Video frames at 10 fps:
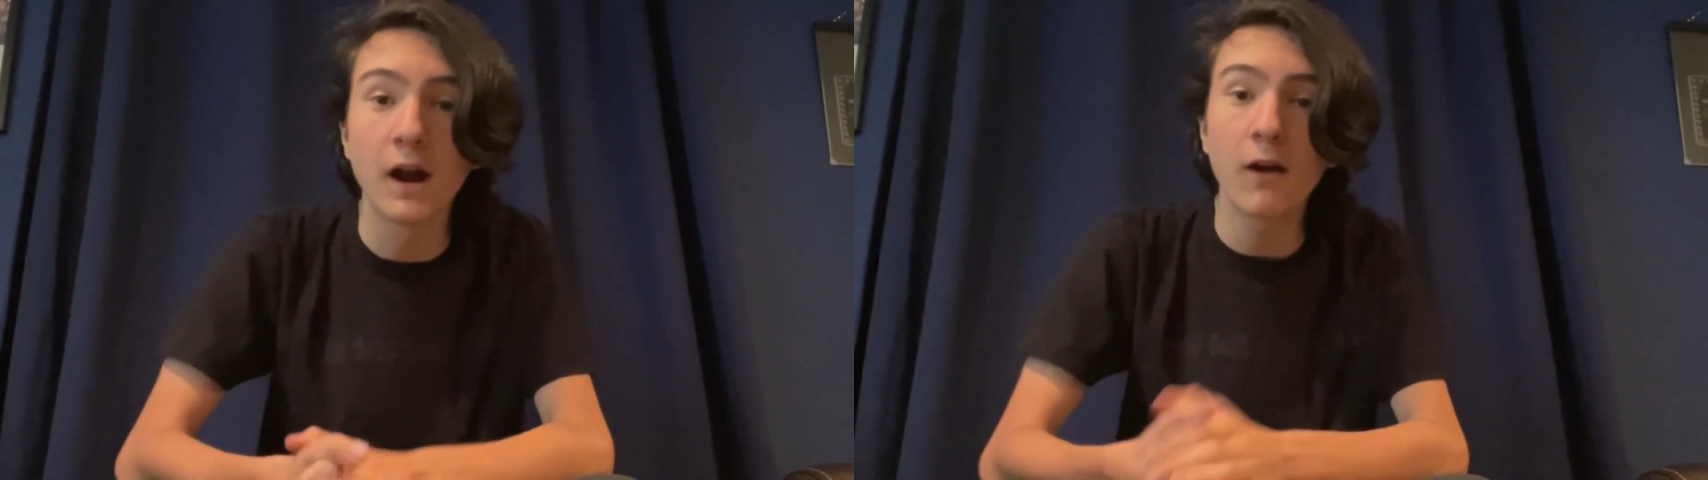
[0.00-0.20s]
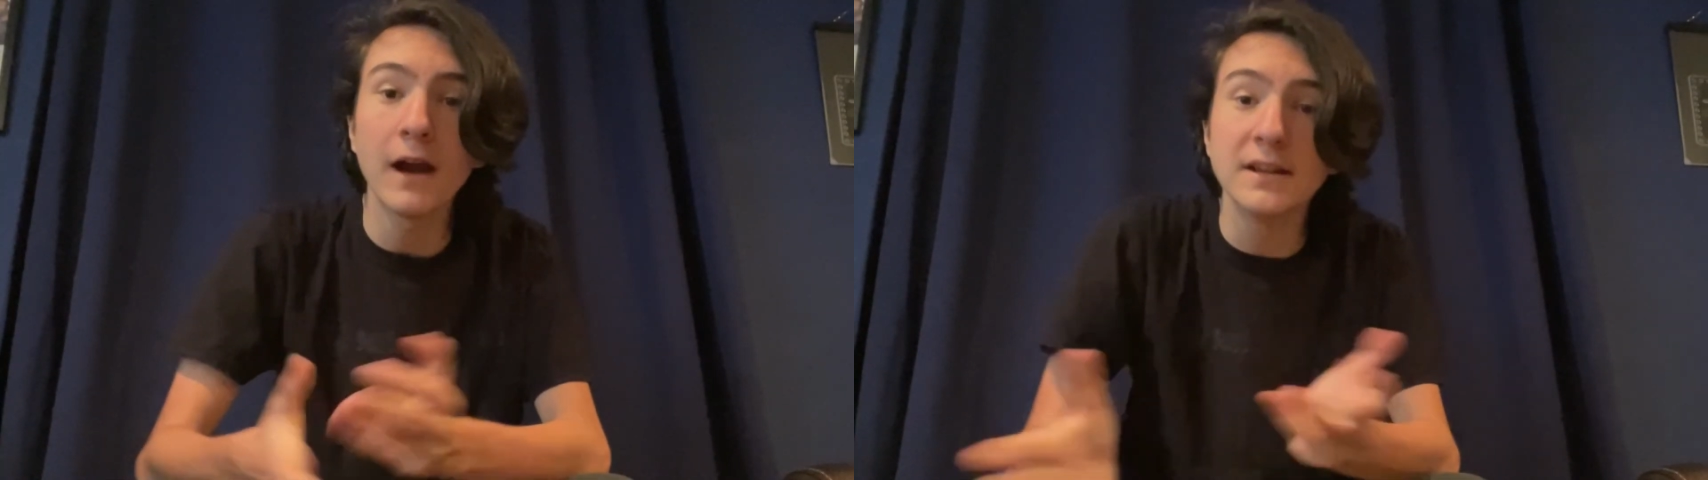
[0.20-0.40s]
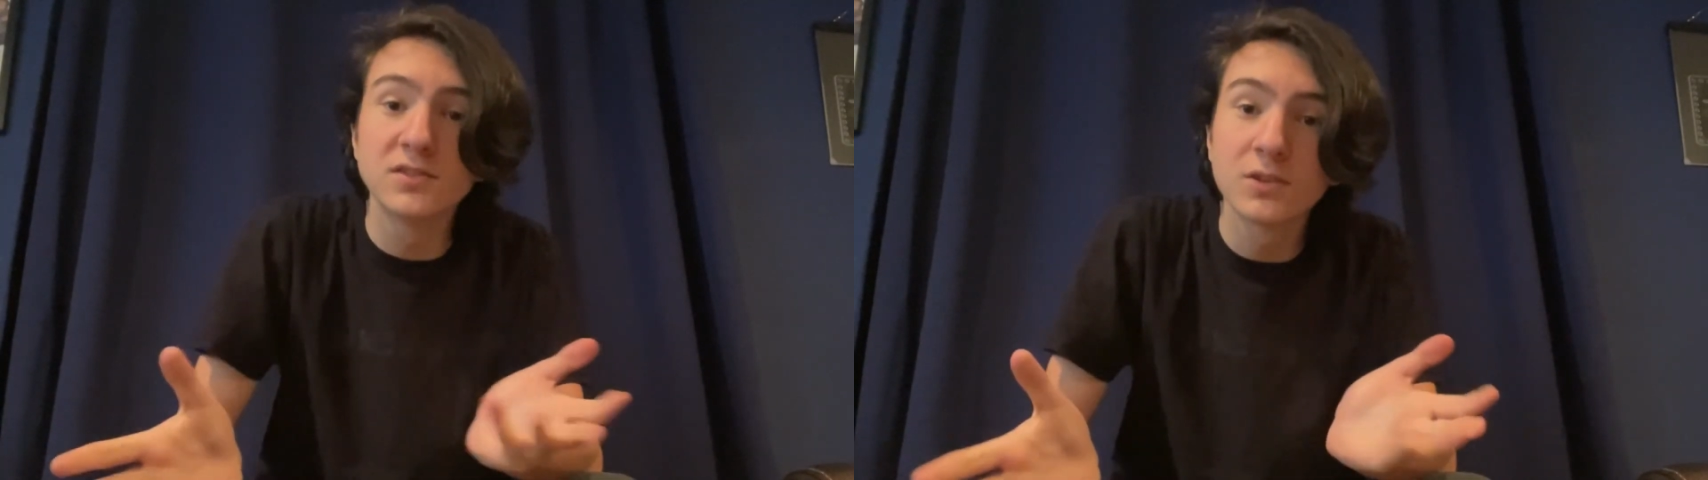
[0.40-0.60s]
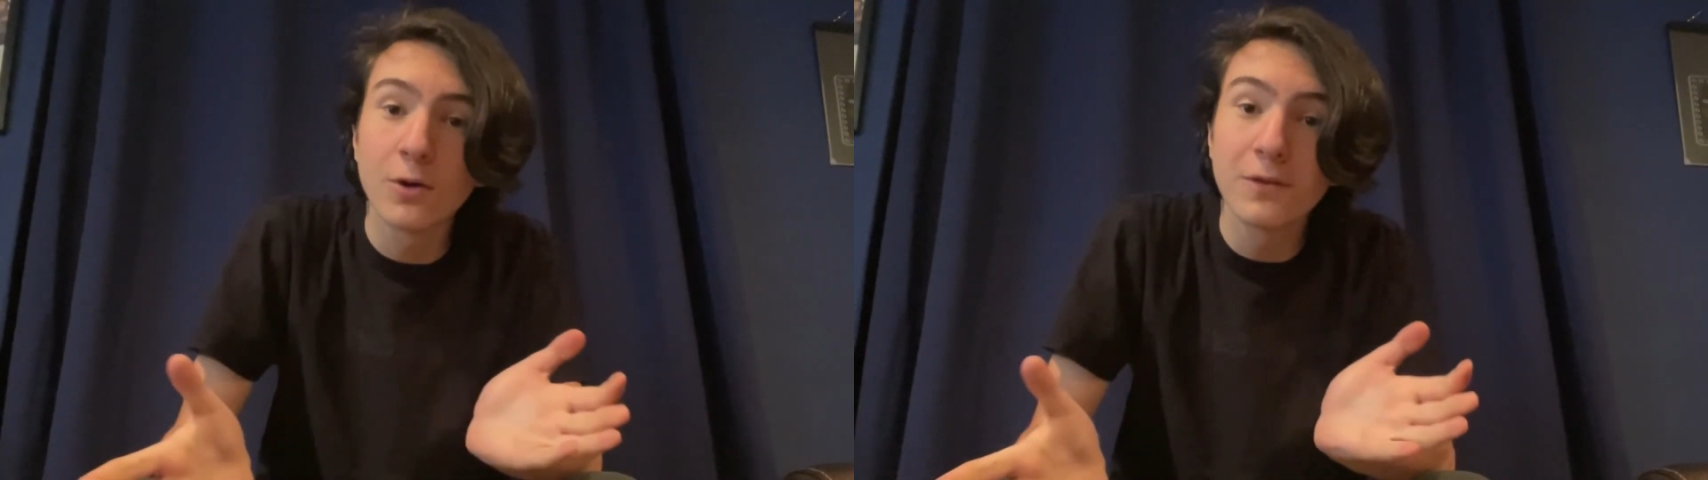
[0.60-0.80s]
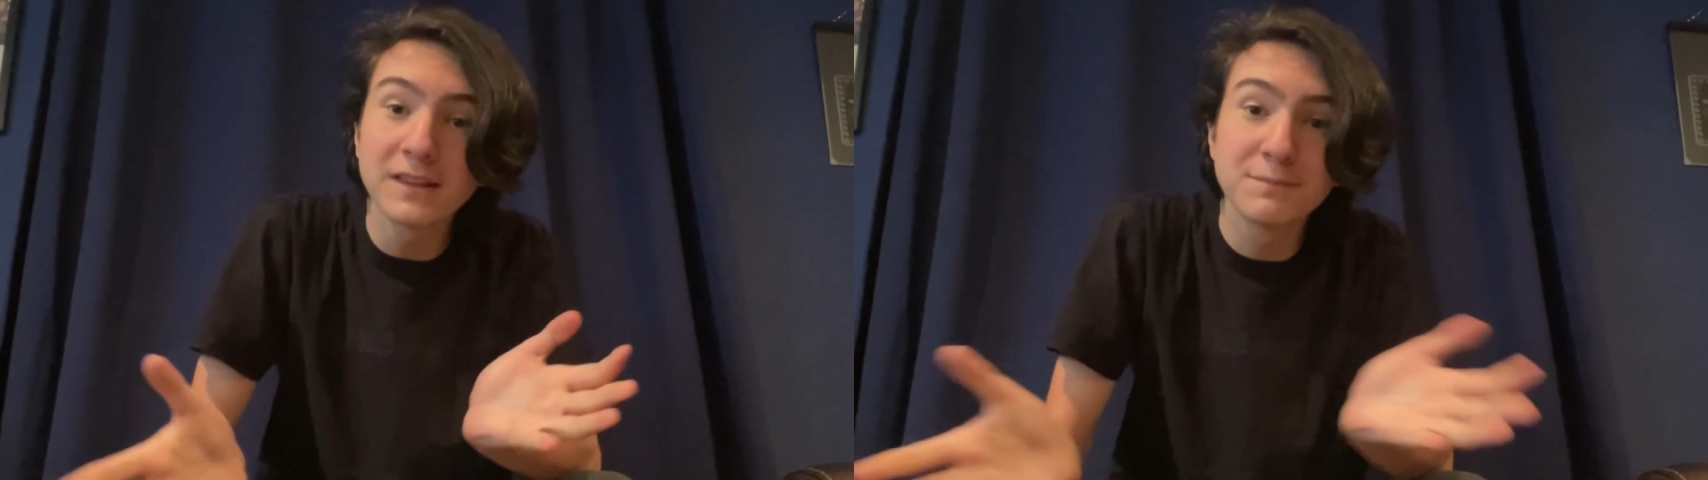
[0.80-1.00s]
All right,
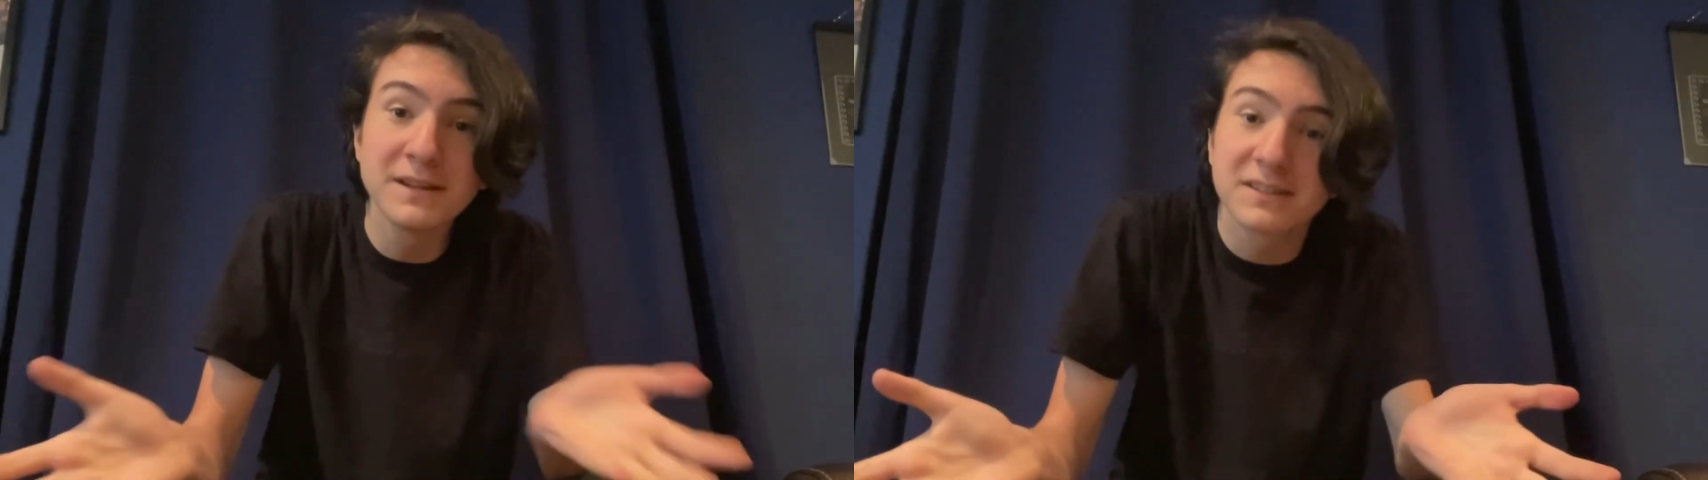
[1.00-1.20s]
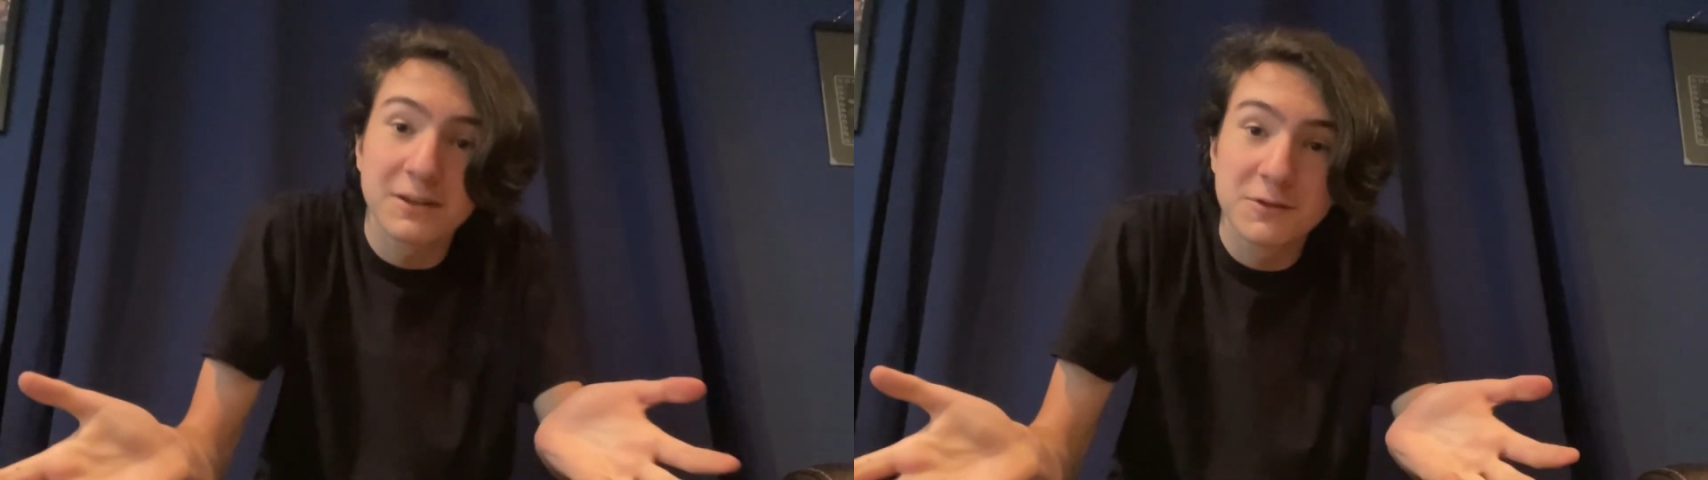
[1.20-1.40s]
so that's basically